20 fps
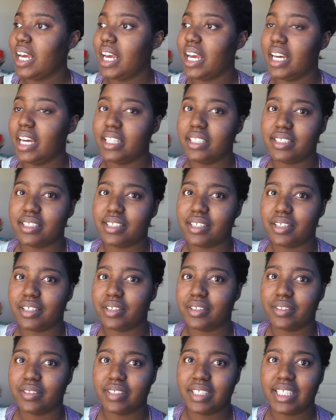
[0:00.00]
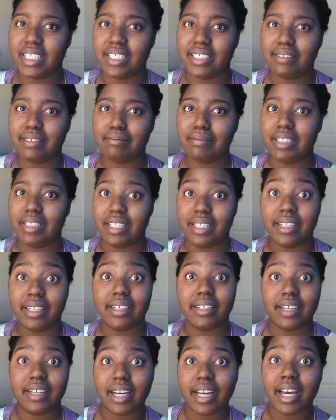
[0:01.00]
and so
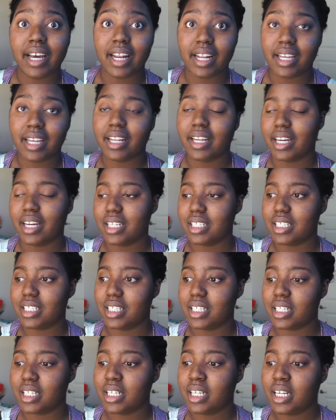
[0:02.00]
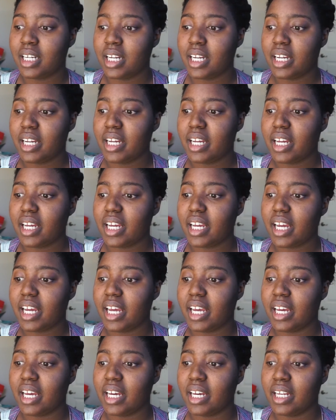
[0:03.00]
I got a concussion.
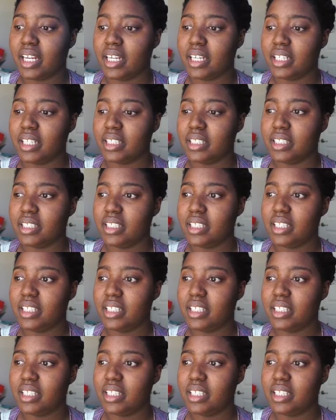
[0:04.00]
And